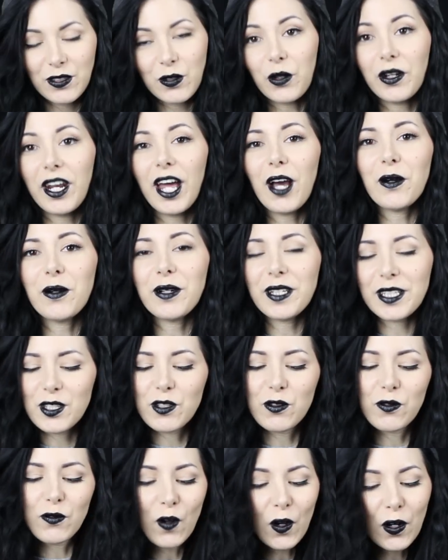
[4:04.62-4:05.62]
So now
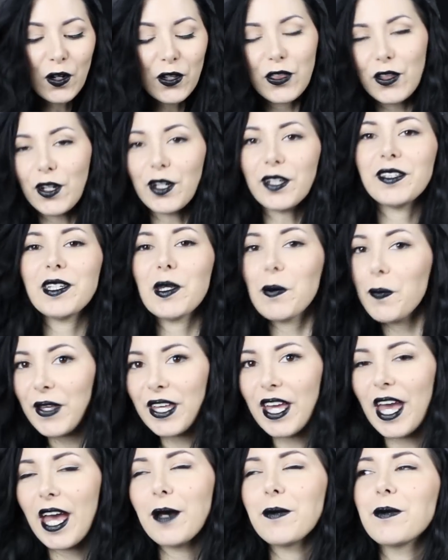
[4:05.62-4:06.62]
it's 4:30
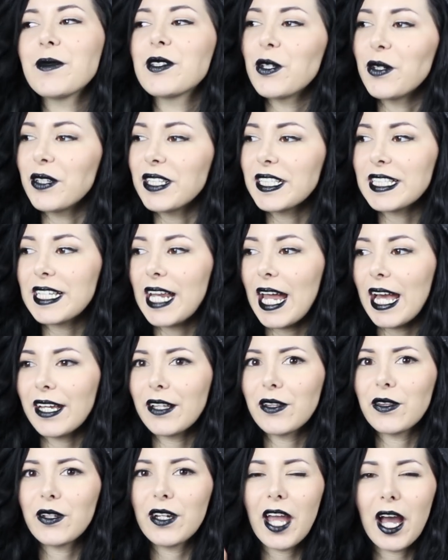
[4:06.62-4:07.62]
p.m. so it's
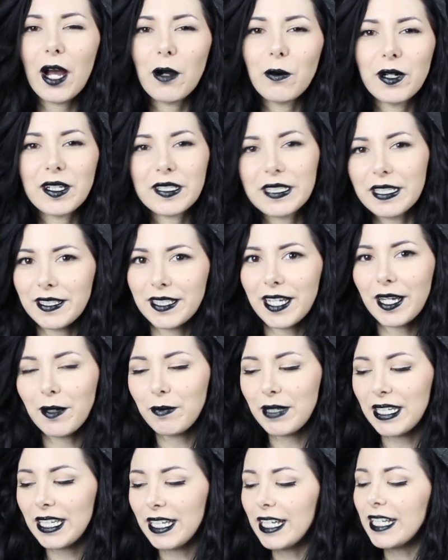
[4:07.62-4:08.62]
like 3 hours and
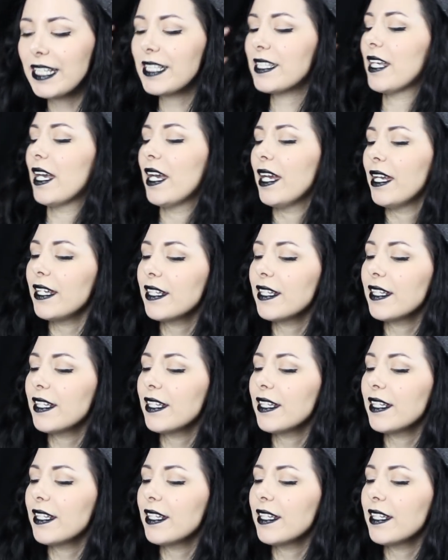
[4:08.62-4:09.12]
10 minutes.